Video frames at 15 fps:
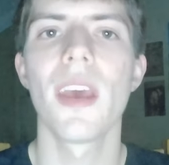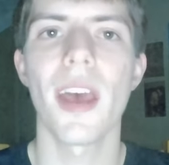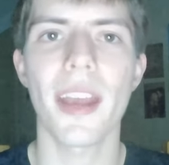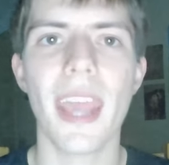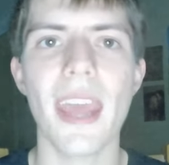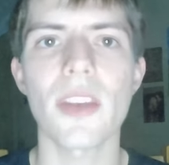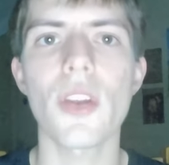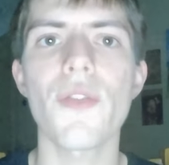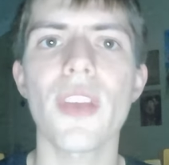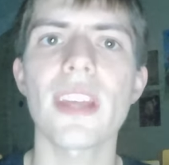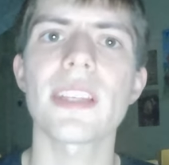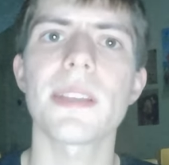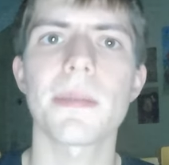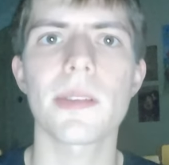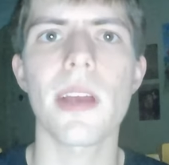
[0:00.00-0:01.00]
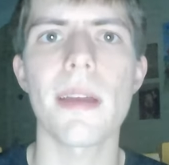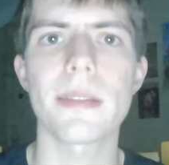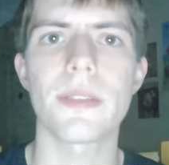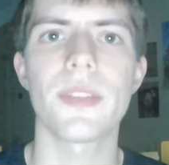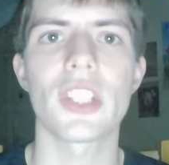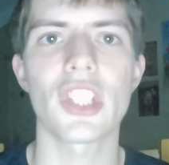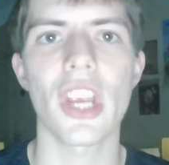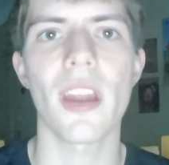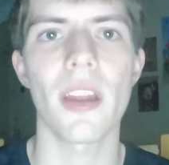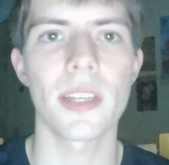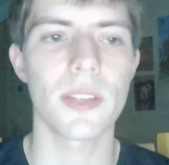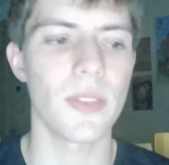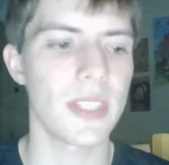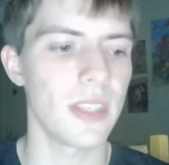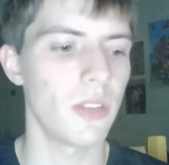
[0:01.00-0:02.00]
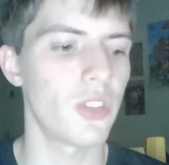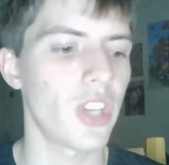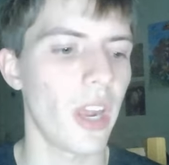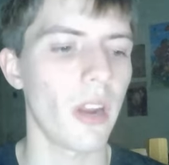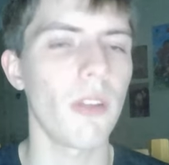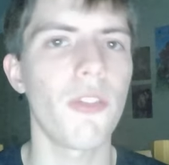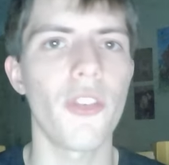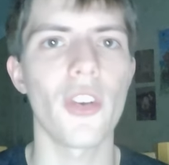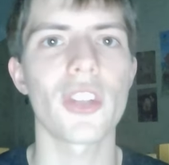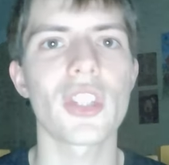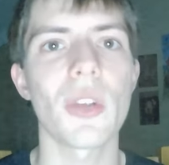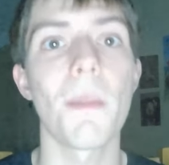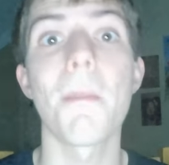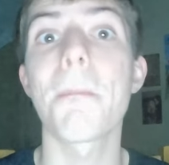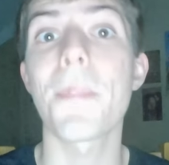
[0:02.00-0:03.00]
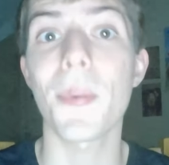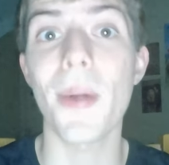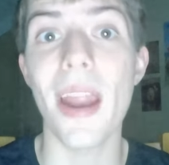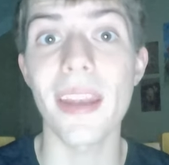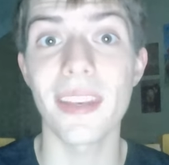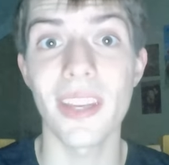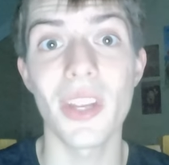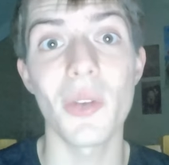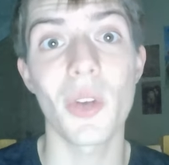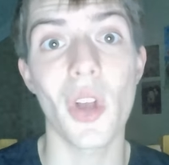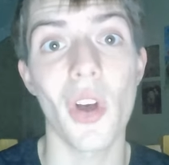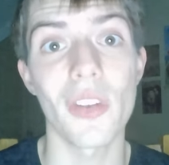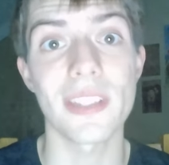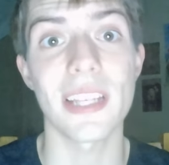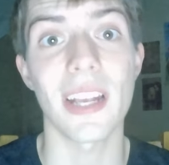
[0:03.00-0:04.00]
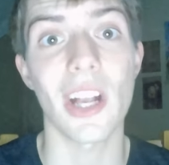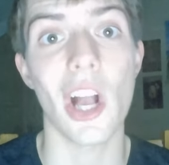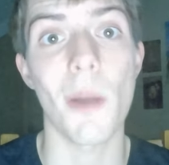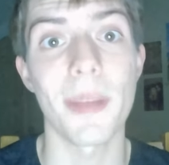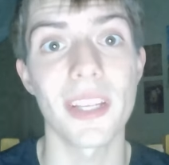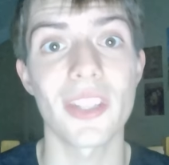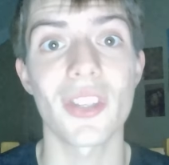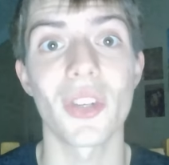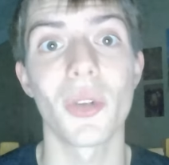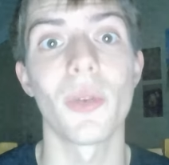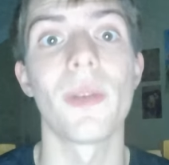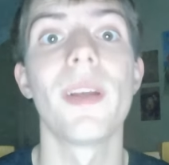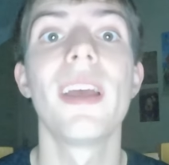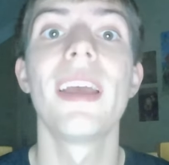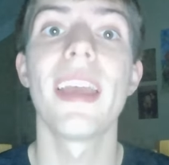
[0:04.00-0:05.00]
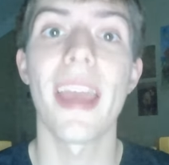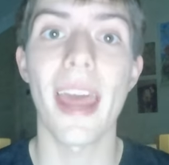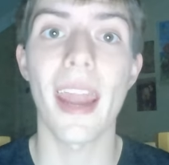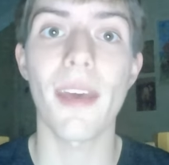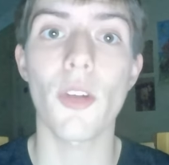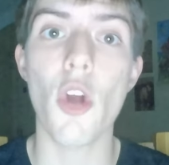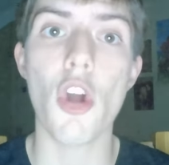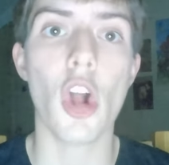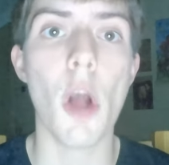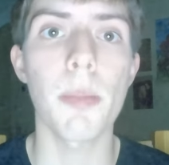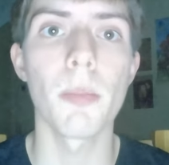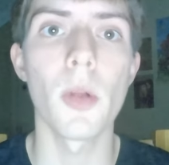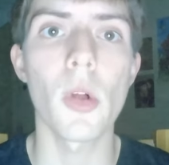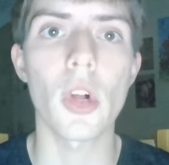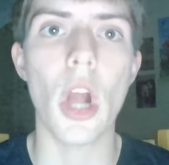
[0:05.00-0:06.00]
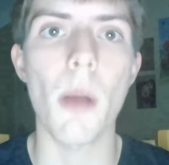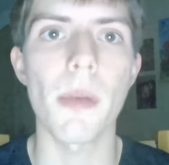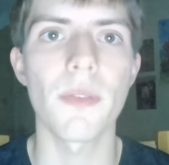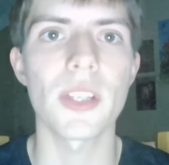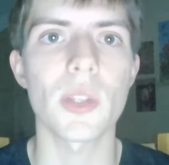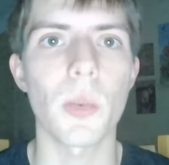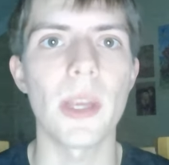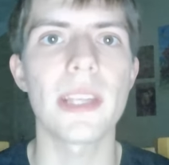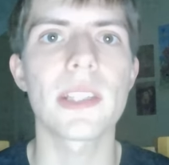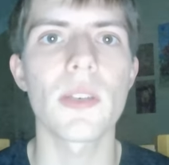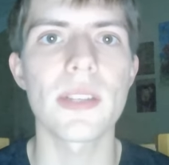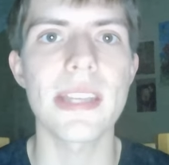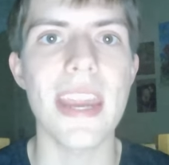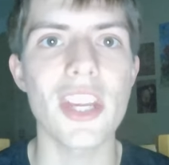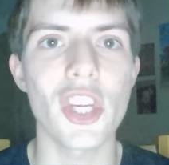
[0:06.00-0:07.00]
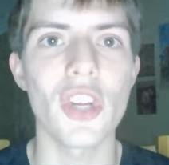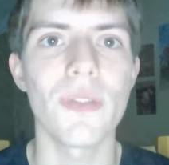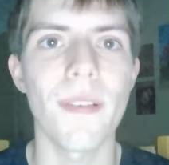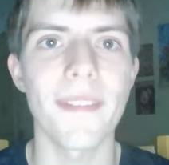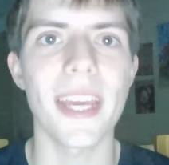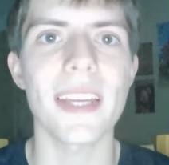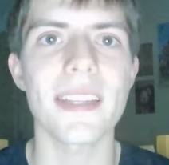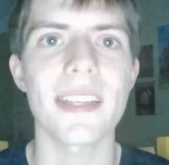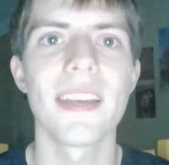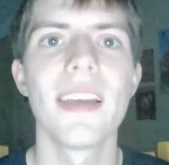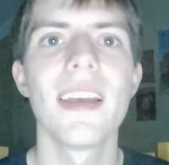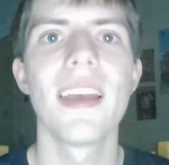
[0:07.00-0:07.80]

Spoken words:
Again, don't forget to subscribe to this channel, to this new channel, for some brand new content coming soon. And I've got a couple more coming this week, so stay tuned for that.